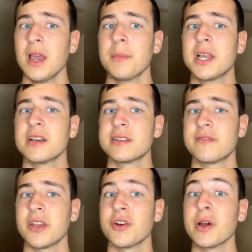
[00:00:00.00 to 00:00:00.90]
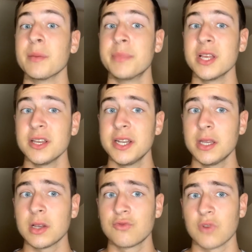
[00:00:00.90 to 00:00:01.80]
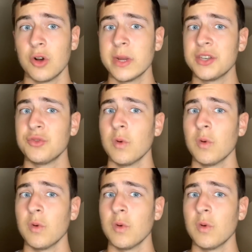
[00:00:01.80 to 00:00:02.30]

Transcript: because of their ability to grow into